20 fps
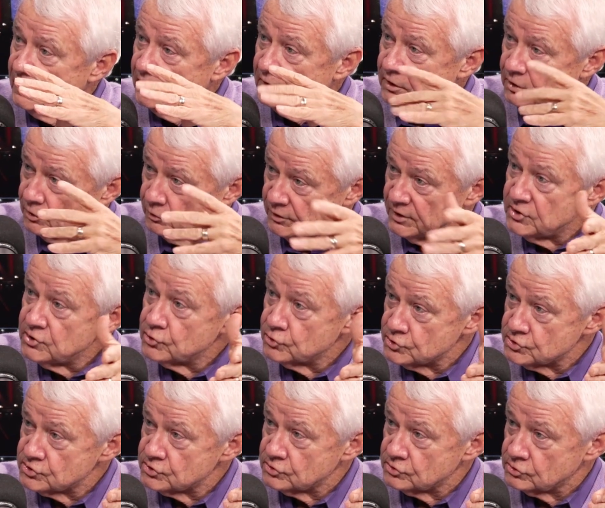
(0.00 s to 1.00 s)
in your
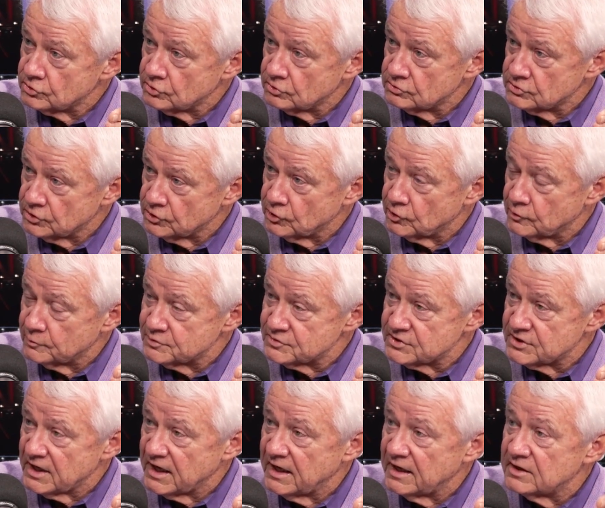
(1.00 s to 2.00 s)

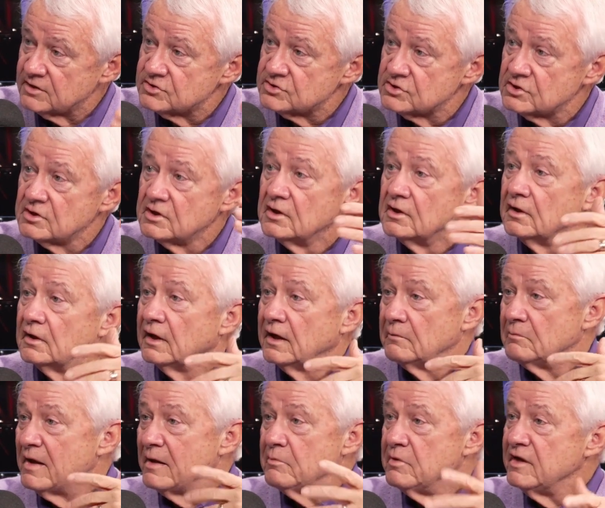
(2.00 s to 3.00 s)
circumstance,
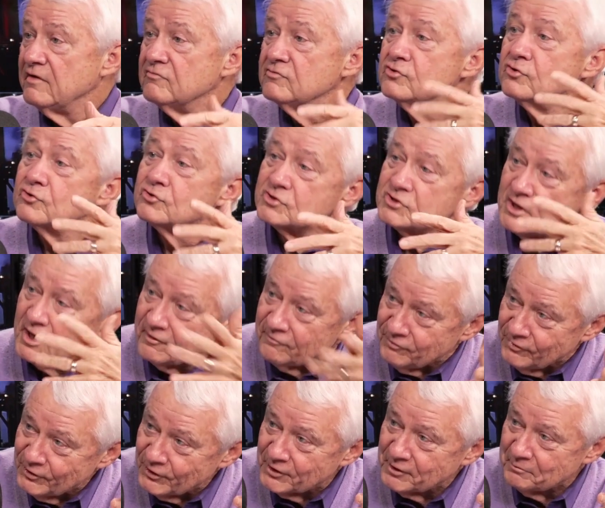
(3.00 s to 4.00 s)
and maybe even yourself
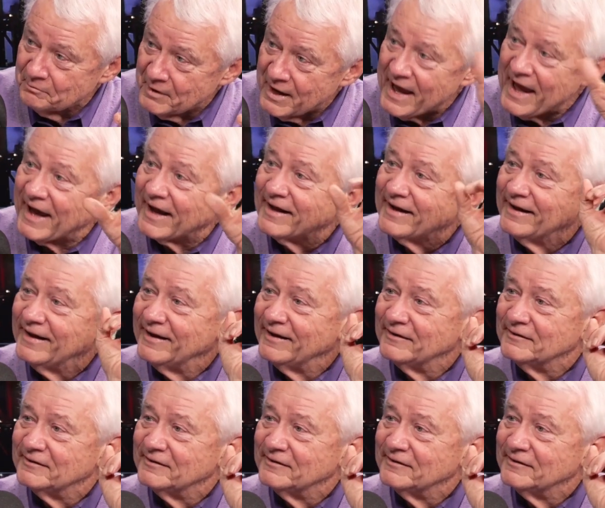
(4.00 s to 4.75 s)
looking back?